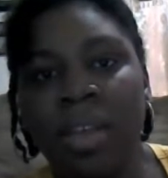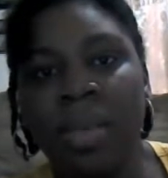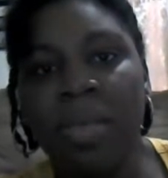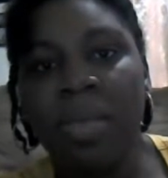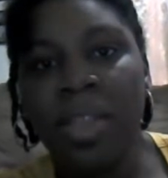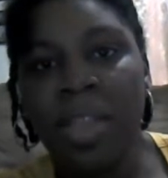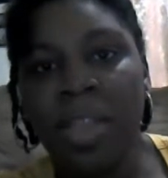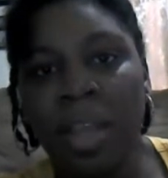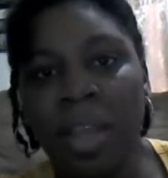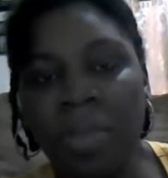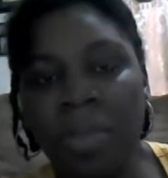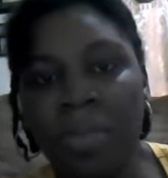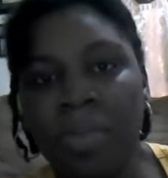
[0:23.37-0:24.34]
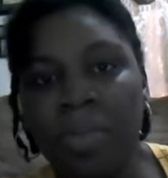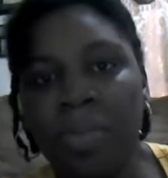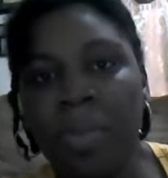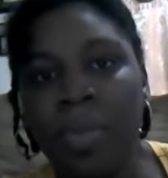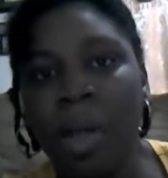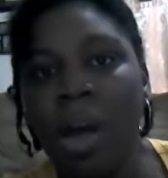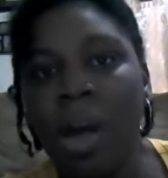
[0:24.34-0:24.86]
Be Safe.
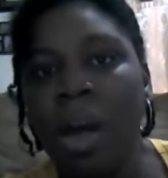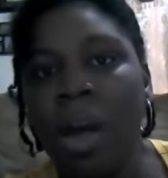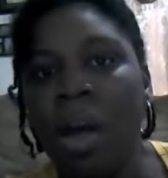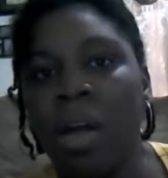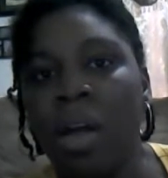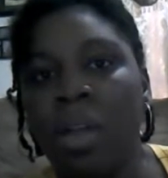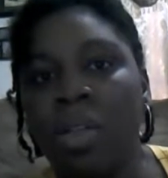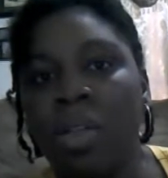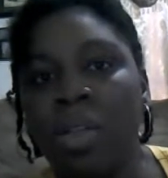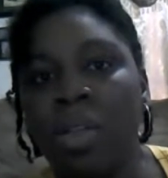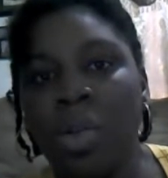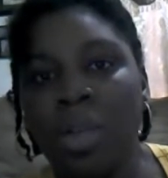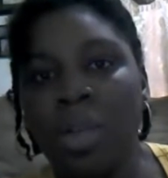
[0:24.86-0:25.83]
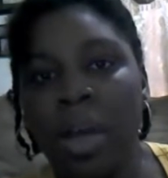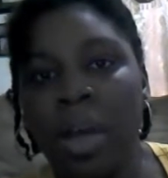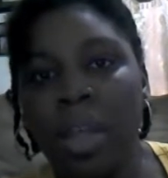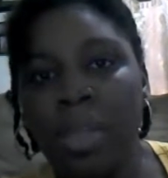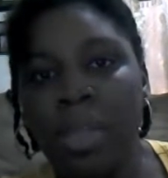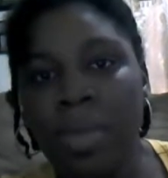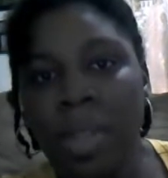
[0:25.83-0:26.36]
No long
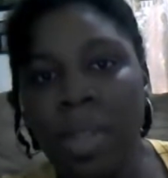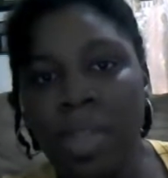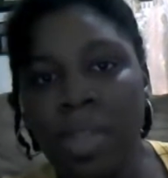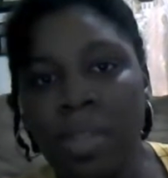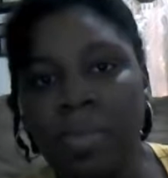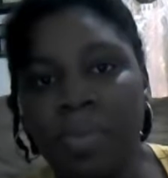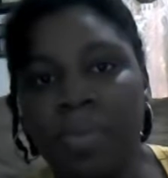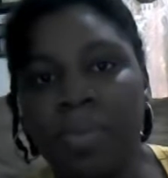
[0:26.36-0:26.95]
explanation.